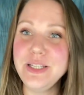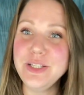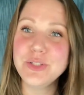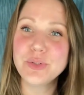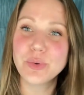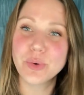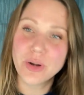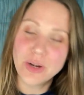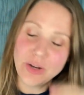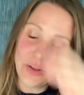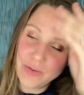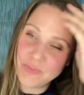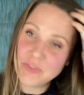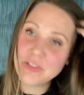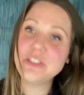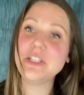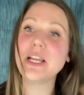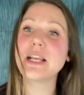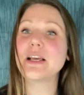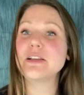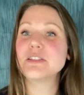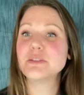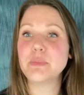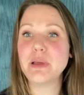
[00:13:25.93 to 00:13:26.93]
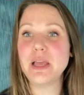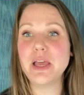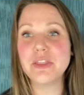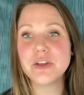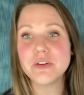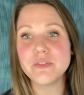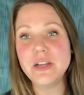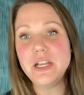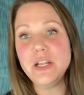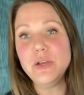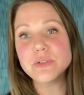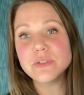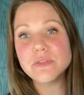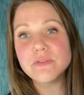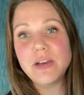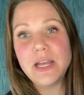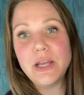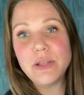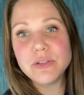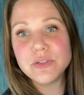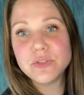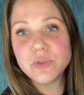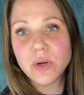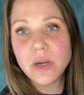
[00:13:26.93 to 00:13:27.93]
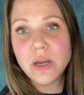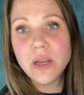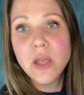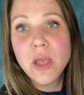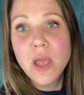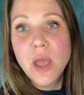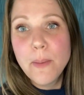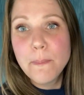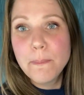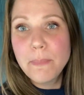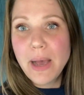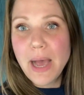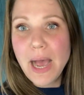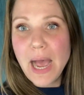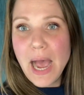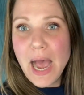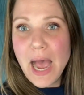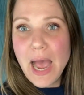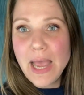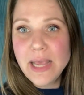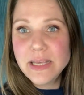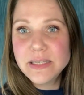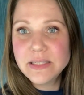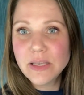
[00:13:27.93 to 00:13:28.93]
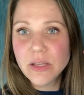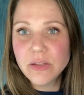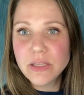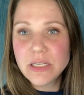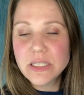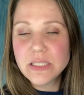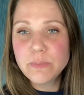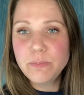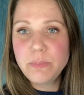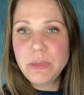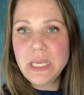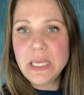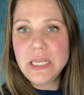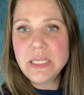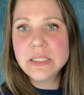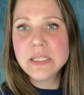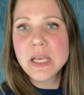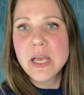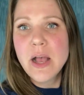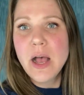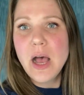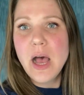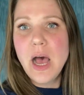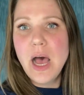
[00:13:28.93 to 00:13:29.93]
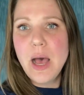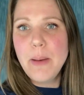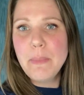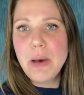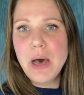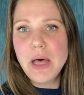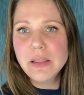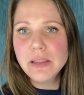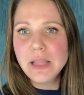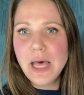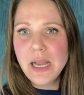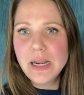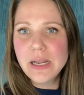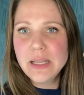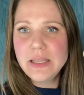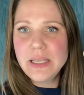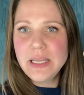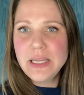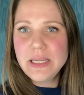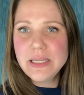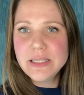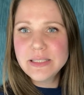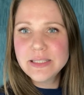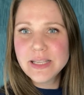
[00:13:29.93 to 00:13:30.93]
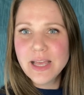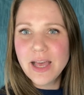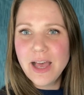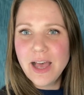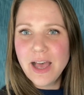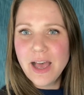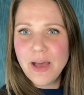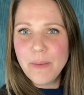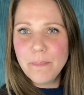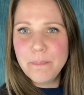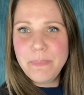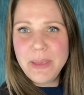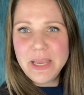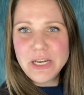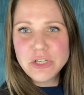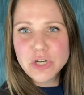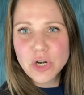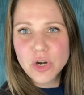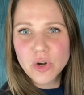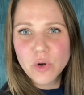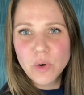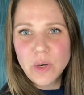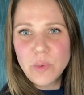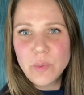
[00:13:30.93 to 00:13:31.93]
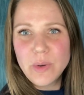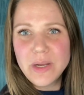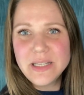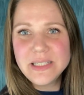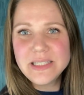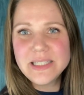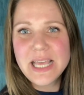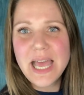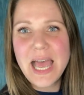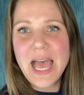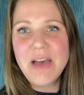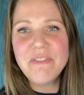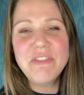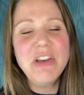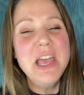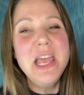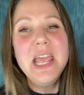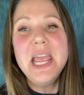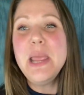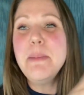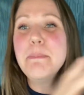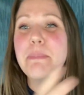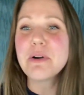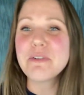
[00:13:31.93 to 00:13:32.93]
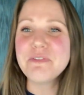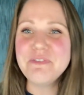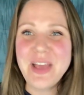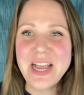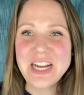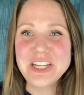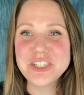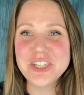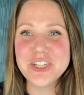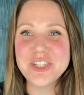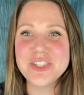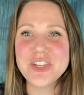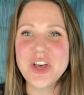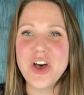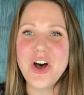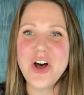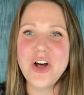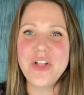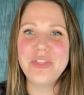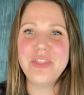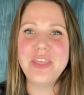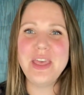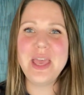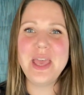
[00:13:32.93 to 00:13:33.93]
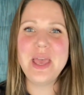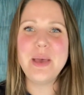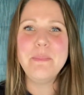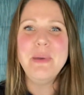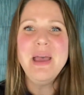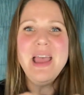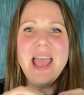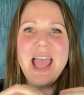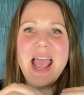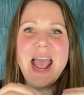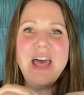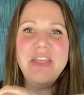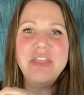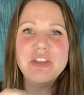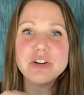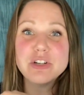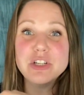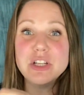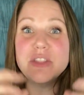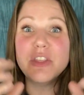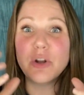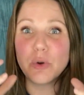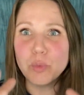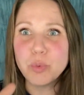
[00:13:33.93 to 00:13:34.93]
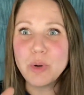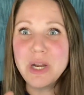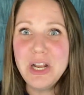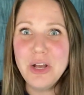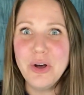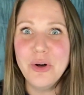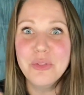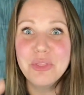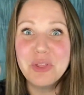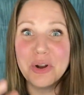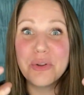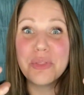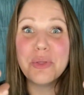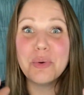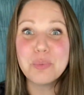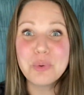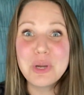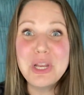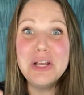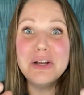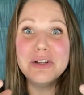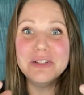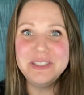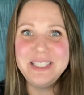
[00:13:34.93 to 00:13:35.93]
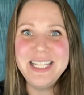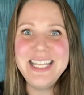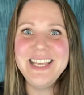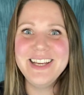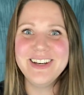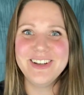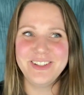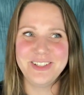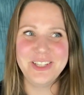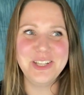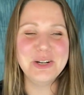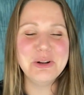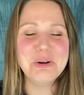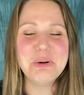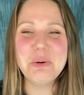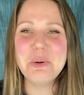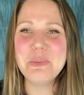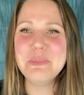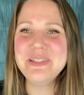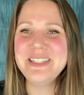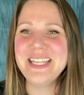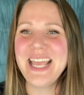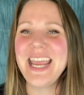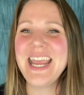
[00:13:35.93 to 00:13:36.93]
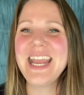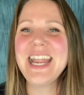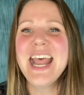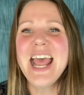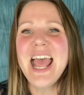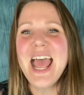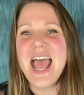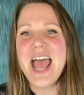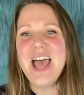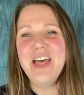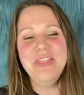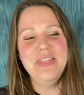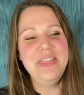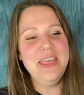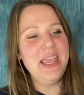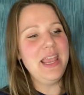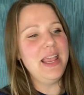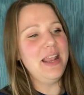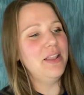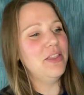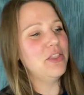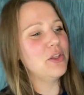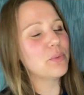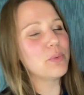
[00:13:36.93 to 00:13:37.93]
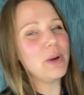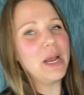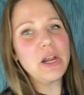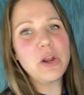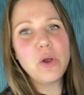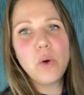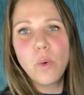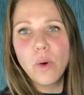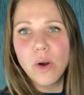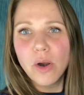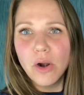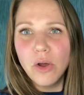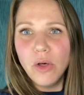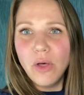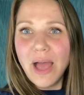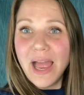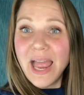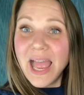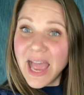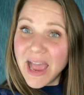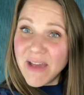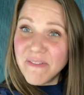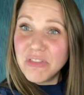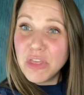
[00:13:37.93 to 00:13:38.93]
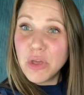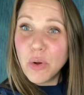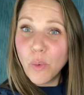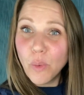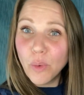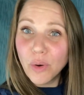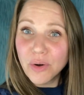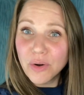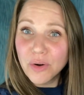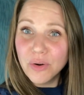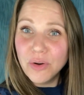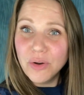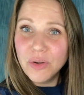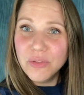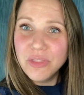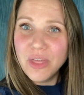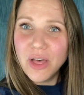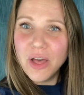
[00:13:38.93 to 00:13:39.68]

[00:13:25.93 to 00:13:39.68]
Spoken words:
story. You'll have to check out some of my other videos and find out the story. But I sell these beads. A lot of these big turquoise ones have imperfections on them, and they're real. They're the real deal. You know what I'm saying? And then the red coral. I have the oral,